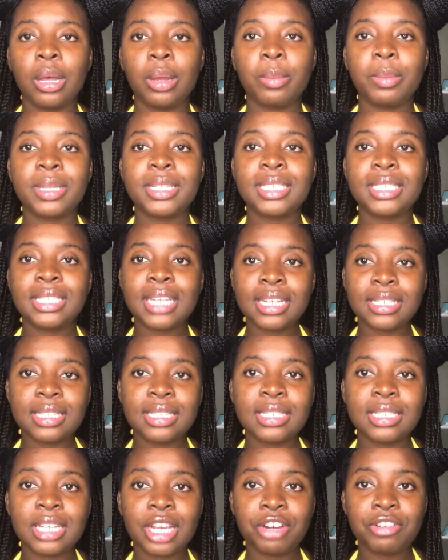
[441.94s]
is
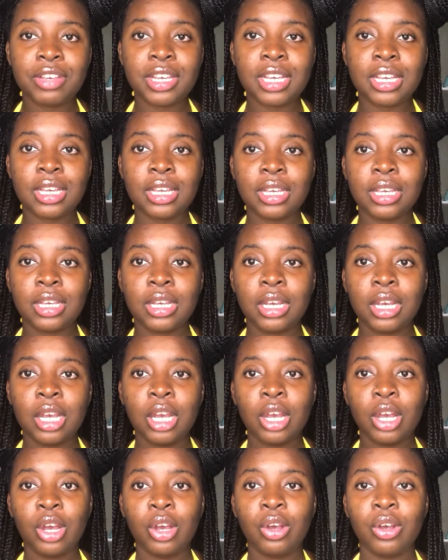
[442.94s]
necessary.
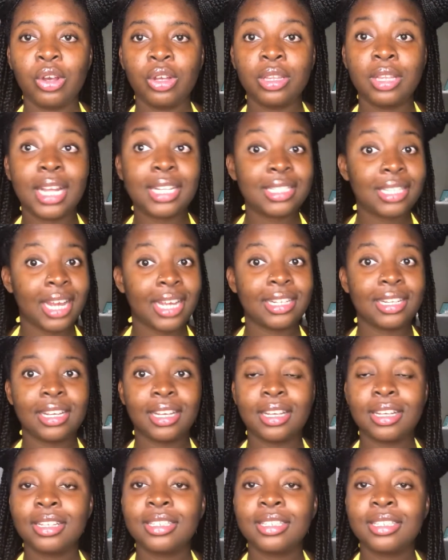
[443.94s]
That's lightning.